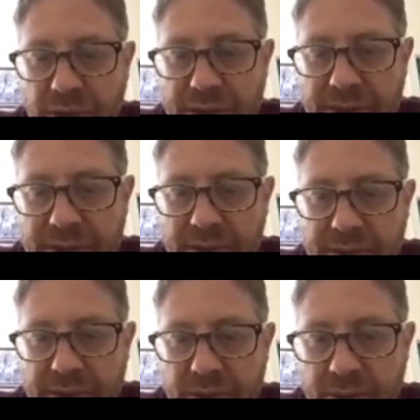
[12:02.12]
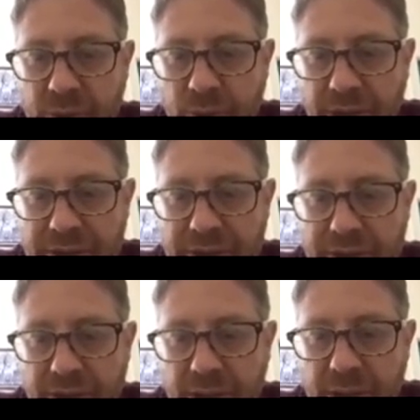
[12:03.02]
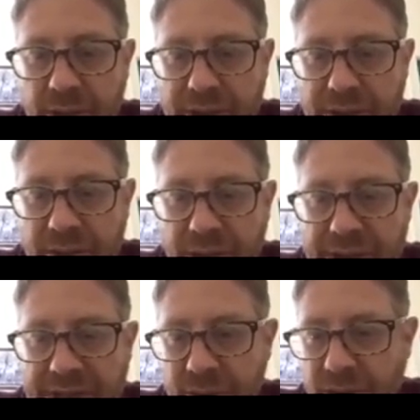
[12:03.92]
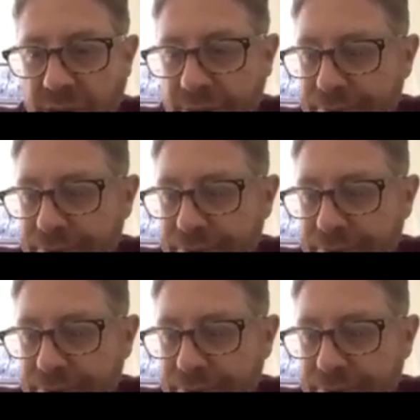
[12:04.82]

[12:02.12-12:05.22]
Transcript: it is. See, there's no branches here until you get down here.